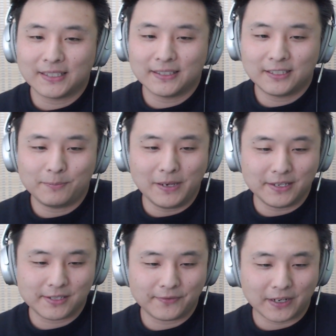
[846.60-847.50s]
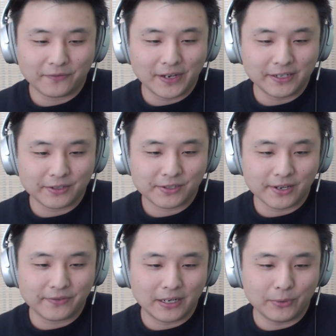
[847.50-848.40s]
Depends if I can find other
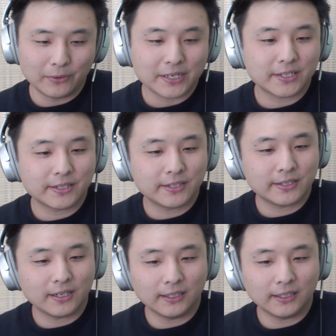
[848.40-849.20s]
stuff that I want to watch.